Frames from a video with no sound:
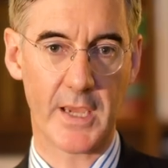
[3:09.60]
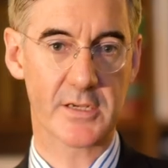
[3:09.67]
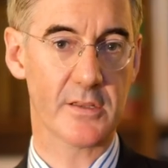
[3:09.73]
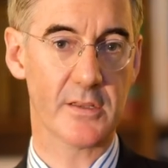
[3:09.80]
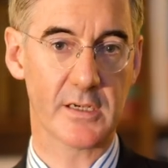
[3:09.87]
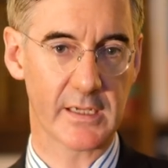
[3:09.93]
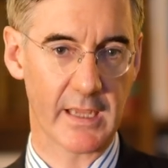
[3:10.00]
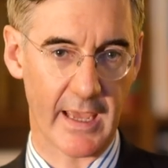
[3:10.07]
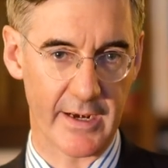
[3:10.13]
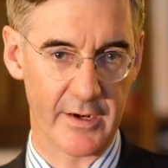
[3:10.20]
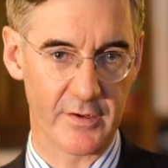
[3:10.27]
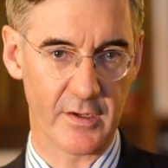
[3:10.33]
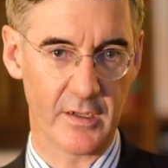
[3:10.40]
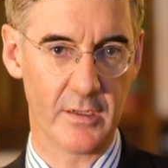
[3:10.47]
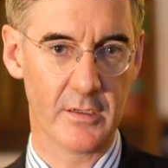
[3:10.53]
better than
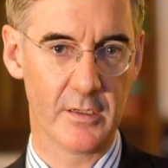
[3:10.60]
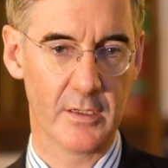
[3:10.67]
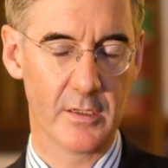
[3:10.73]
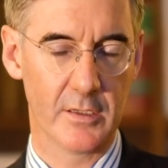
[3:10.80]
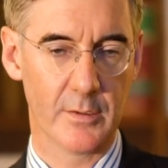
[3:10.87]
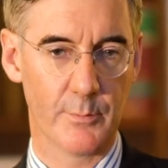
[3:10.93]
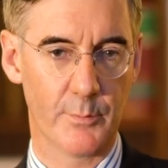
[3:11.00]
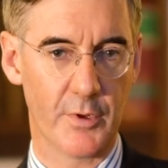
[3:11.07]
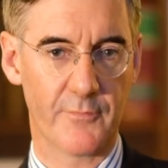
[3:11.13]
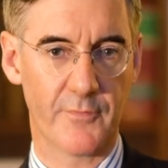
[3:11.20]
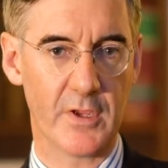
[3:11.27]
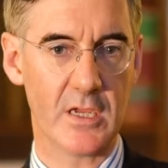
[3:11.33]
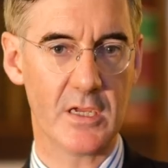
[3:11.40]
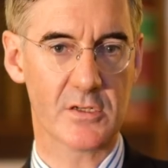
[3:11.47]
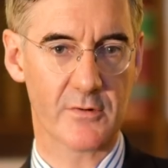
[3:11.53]
Canada, but
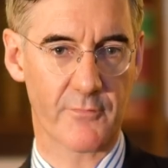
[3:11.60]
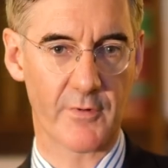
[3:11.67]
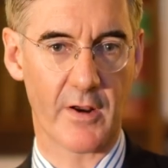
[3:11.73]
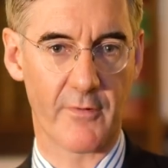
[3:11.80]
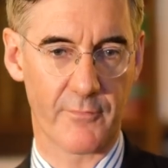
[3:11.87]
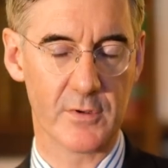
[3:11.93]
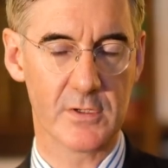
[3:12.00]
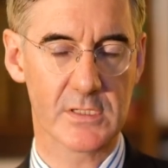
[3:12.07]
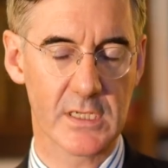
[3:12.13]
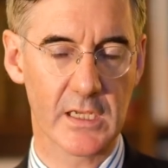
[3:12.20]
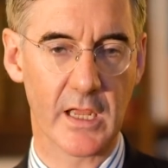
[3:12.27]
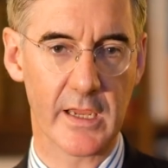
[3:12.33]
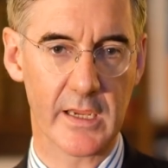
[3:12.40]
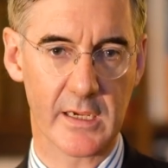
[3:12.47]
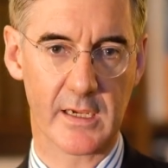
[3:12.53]
for ease of reference,
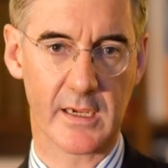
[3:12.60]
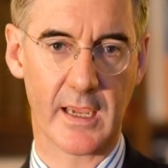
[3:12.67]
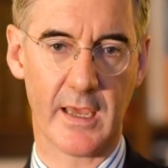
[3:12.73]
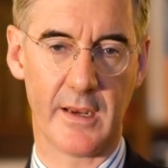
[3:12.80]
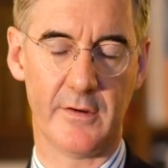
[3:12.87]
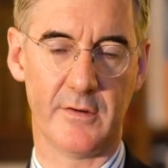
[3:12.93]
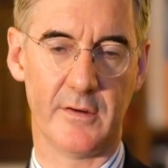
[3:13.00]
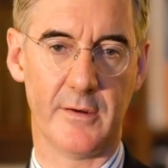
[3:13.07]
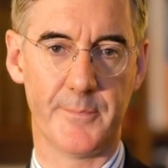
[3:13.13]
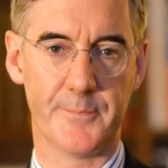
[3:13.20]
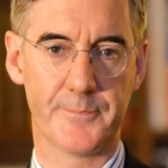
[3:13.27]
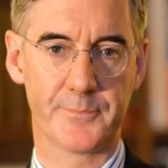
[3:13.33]
like Canada.